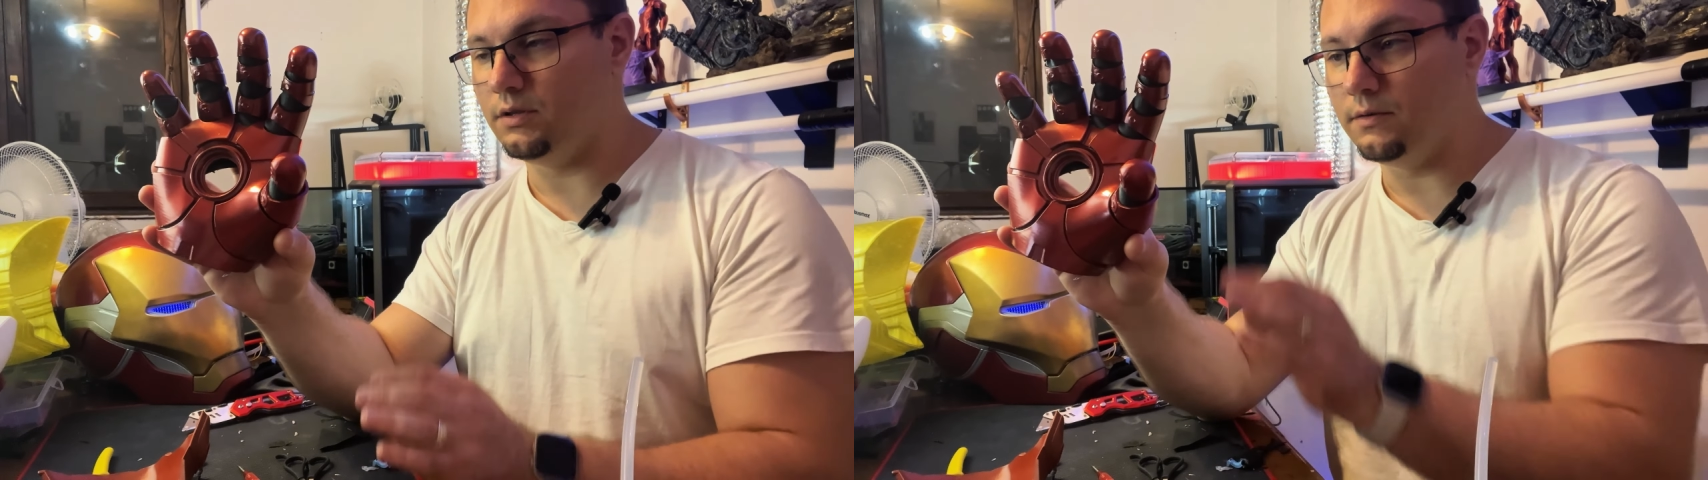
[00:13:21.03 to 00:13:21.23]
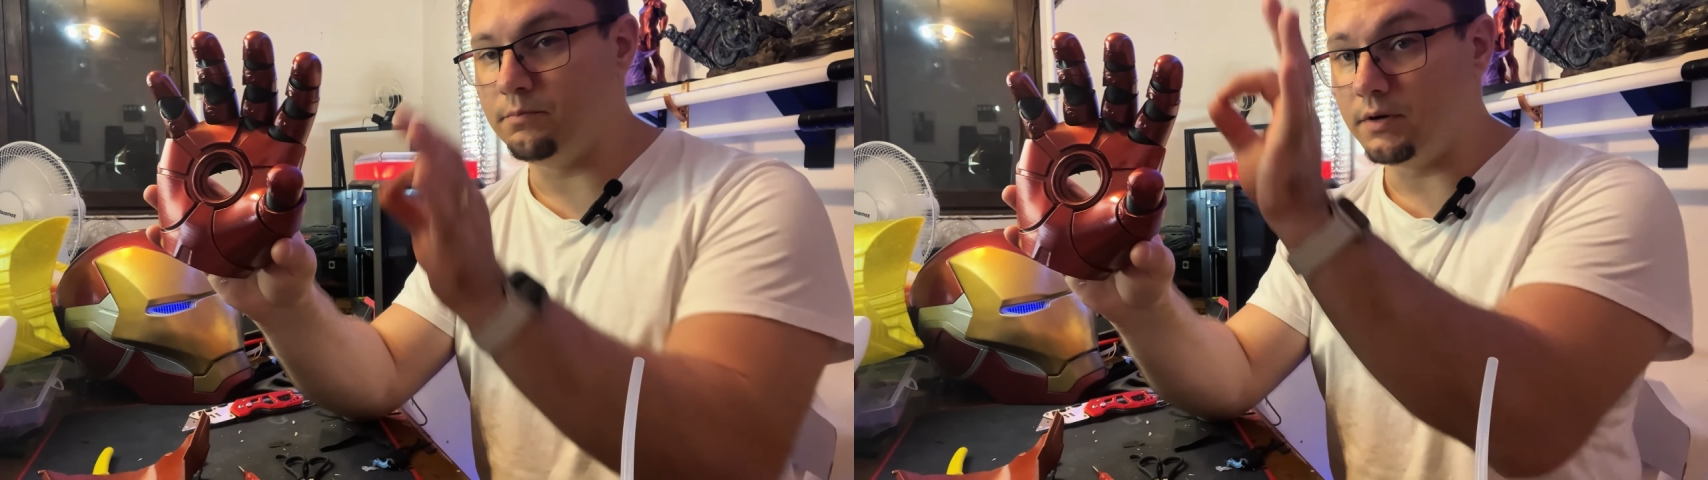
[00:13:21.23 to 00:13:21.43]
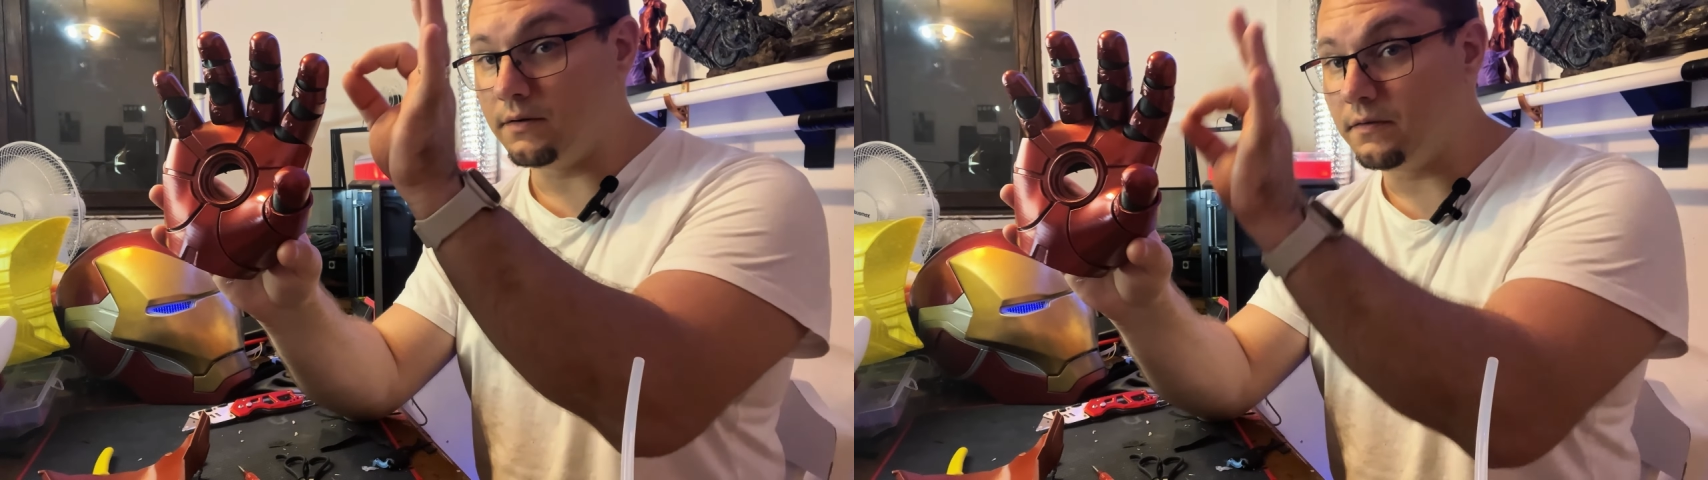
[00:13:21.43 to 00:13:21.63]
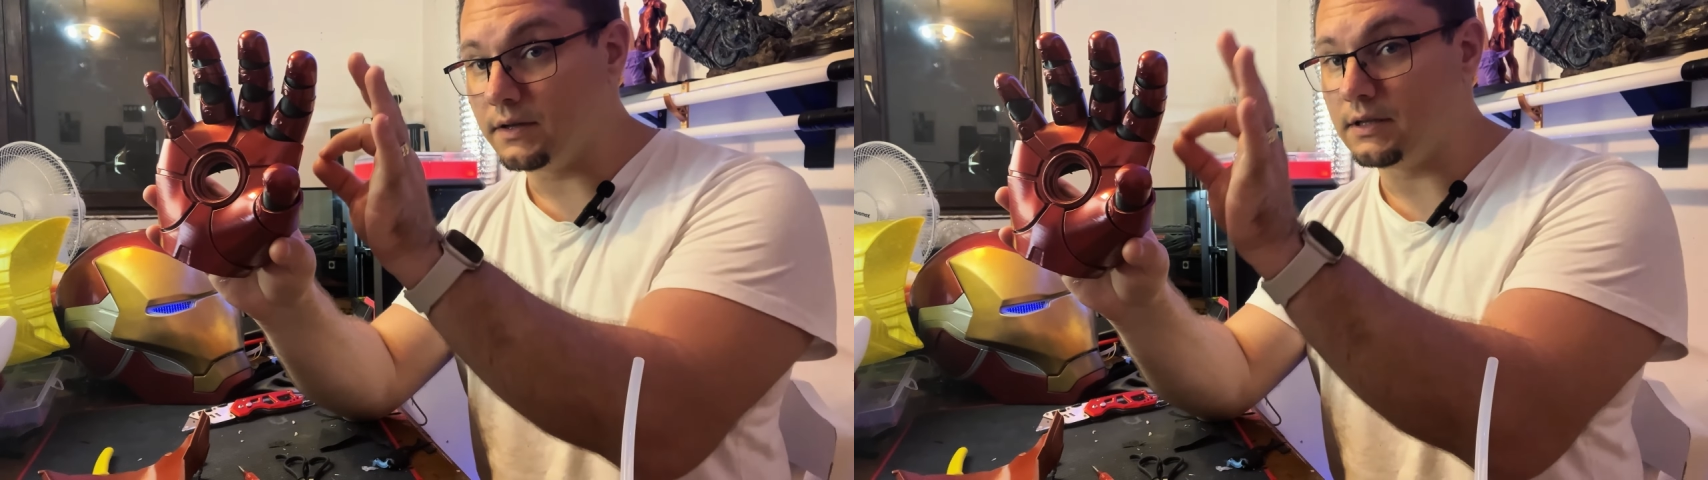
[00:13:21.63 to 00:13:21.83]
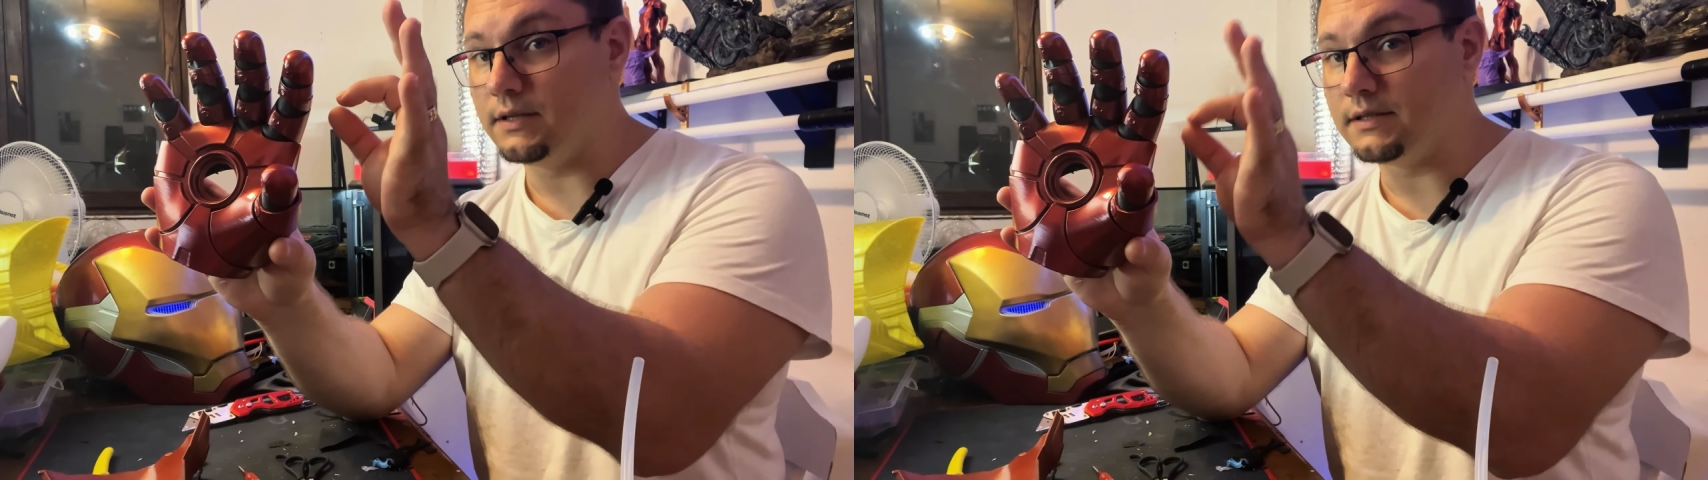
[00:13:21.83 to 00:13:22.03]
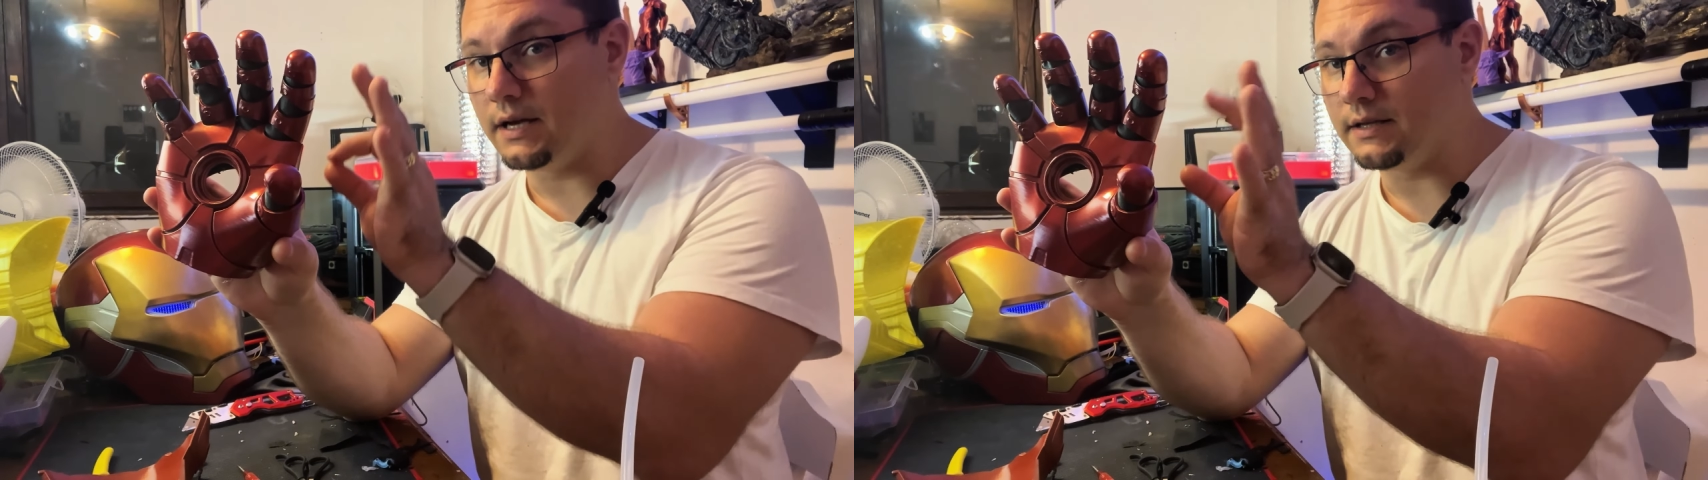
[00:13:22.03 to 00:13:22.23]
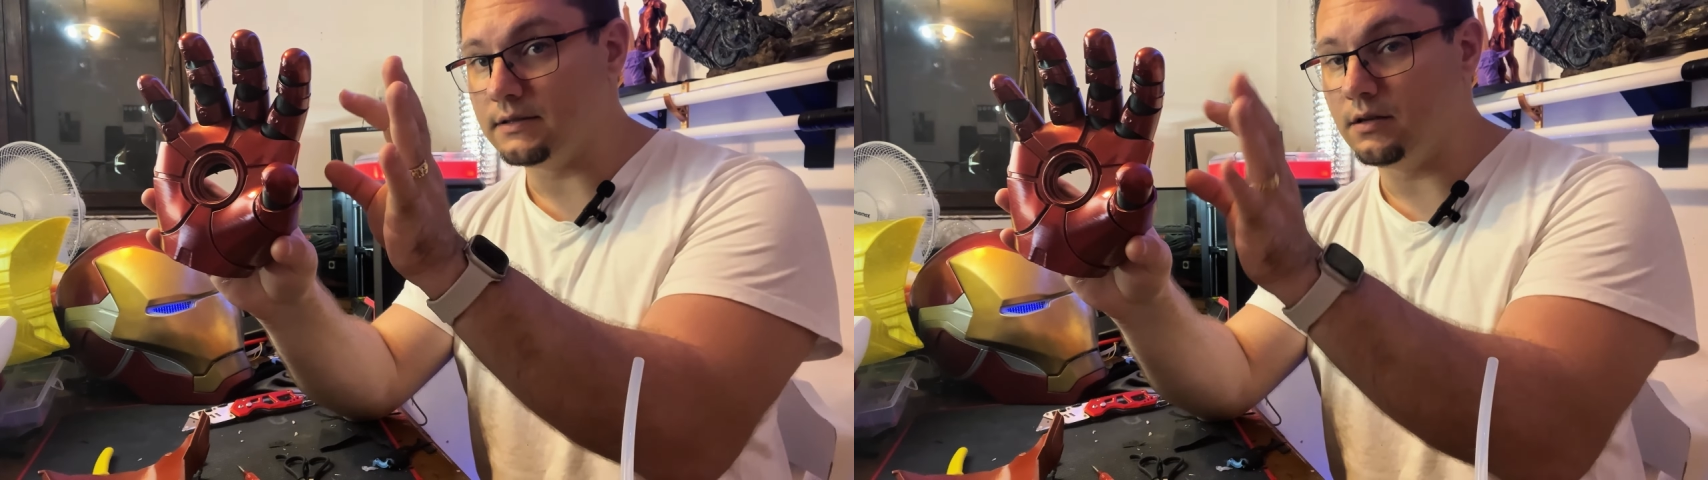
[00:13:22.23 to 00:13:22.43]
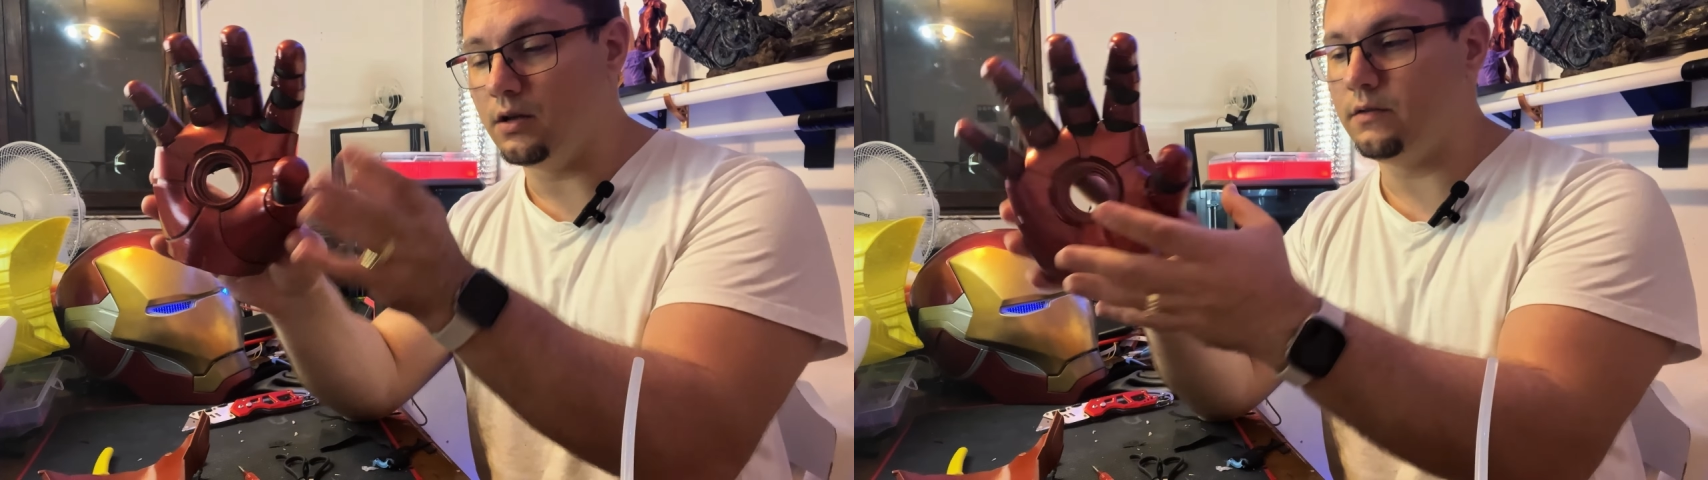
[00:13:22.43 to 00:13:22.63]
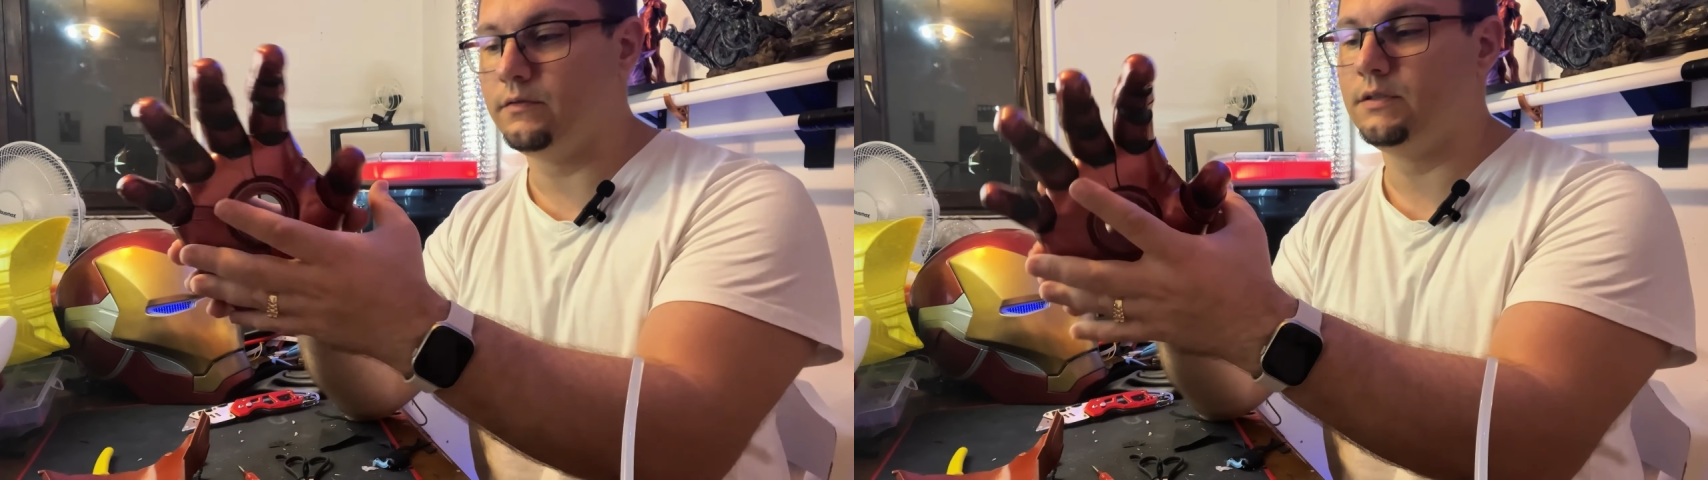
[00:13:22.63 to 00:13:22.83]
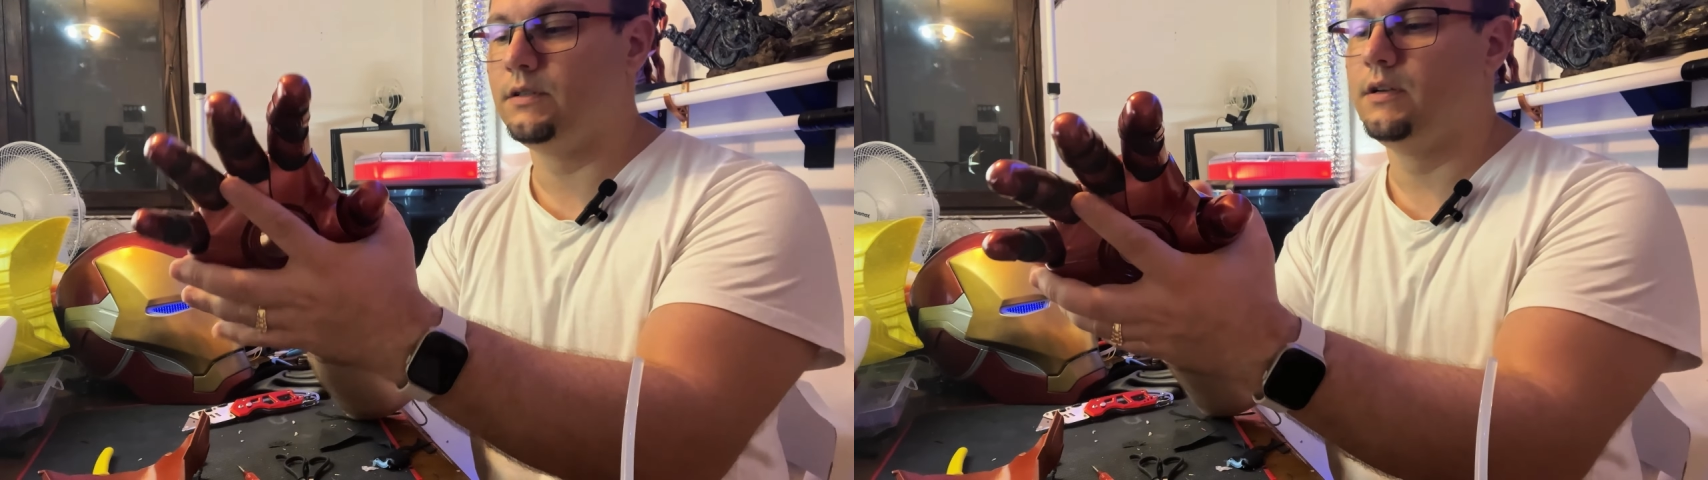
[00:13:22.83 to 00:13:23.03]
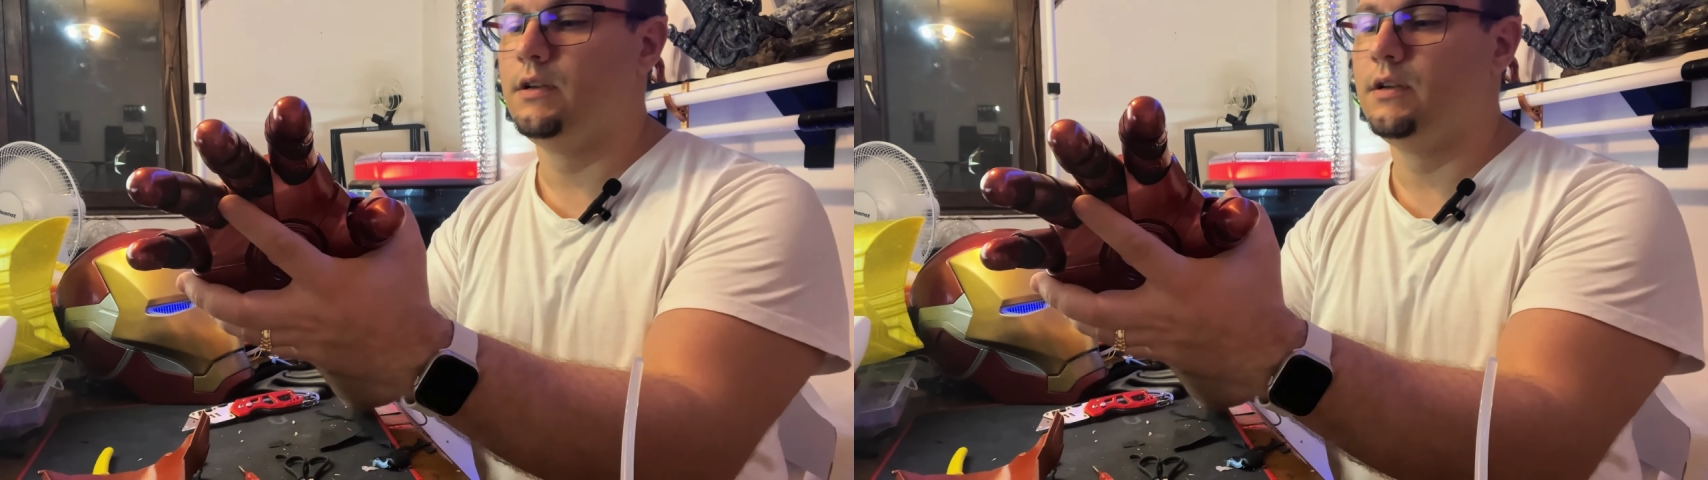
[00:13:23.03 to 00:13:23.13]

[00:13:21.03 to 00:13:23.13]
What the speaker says: the perfectly sized gloves,